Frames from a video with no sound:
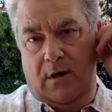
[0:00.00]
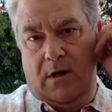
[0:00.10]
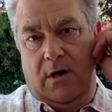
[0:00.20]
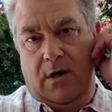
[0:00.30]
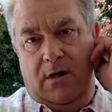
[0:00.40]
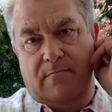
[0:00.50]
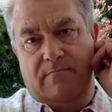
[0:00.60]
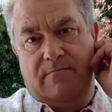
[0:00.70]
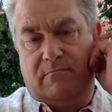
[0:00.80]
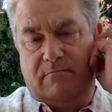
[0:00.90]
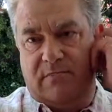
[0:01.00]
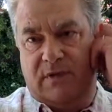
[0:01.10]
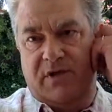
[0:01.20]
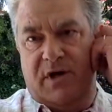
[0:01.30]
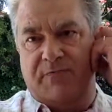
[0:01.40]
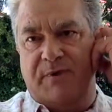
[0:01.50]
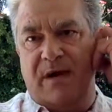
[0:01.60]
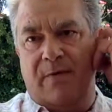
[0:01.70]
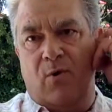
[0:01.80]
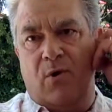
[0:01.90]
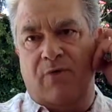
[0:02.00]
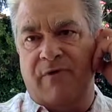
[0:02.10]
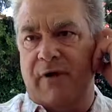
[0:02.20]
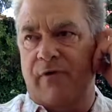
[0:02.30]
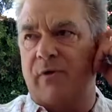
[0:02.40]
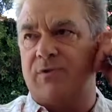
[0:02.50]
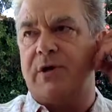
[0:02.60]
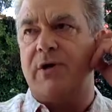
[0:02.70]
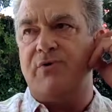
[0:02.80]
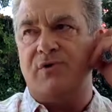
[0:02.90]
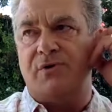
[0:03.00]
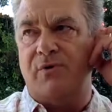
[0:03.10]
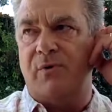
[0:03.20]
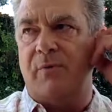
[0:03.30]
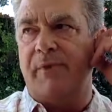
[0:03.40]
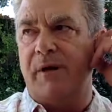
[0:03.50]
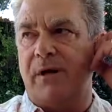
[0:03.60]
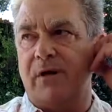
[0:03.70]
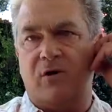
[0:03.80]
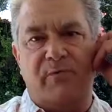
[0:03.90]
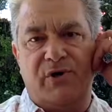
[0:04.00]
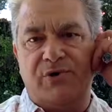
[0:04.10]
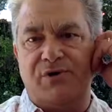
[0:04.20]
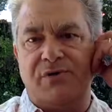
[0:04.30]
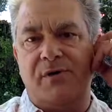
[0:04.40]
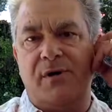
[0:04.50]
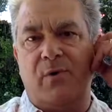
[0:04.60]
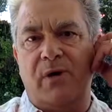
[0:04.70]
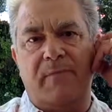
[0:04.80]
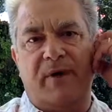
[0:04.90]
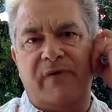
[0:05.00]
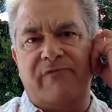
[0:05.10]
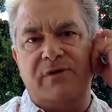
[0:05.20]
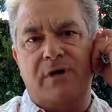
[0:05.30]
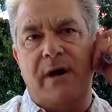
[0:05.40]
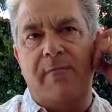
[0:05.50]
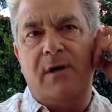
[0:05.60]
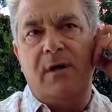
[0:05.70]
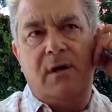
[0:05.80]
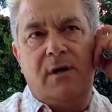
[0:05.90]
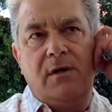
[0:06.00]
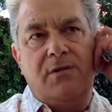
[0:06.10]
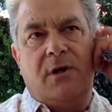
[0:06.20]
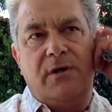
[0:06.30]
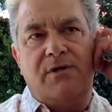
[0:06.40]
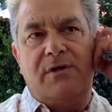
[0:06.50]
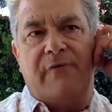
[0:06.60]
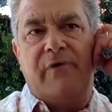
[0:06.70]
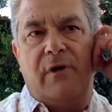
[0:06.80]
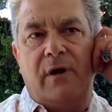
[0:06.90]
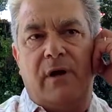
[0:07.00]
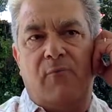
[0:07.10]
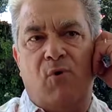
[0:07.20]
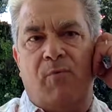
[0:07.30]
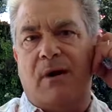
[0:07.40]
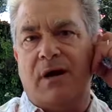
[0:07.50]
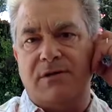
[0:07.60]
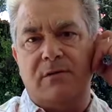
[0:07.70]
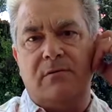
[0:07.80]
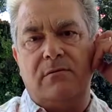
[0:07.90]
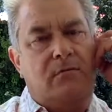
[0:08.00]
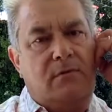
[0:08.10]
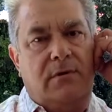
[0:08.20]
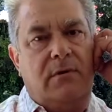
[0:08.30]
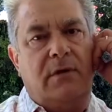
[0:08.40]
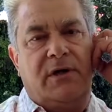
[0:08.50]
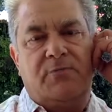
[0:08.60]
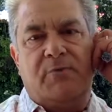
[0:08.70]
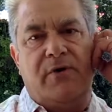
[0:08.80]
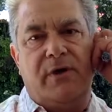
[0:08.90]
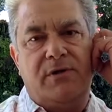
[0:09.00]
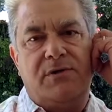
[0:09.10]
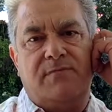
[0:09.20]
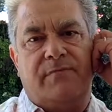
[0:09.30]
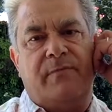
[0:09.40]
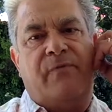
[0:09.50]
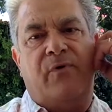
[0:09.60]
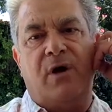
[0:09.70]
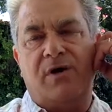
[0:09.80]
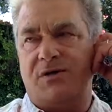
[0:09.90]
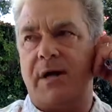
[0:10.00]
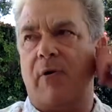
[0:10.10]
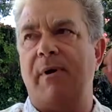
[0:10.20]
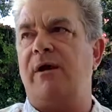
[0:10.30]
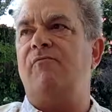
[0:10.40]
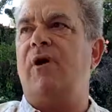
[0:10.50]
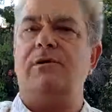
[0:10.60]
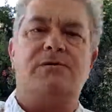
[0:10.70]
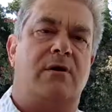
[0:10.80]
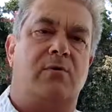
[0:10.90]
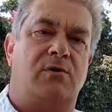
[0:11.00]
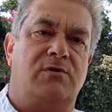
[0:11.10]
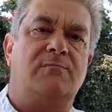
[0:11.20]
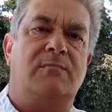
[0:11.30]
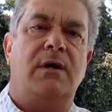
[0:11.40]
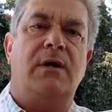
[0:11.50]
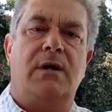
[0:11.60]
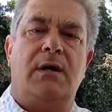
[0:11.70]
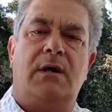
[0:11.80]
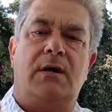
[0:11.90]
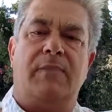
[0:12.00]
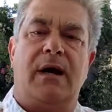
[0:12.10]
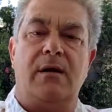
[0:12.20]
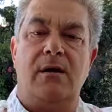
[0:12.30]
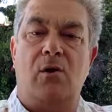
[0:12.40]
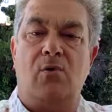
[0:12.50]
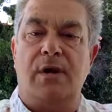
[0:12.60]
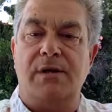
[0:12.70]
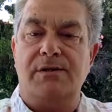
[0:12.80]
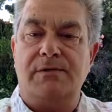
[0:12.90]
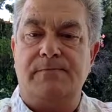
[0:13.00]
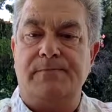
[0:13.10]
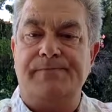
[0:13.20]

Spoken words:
It's nice being able to work around our own schedules, too, not being in a commercial studio where you're paying for time. So it's definitely a more pleasant experience for us now making records than it was back in the old days.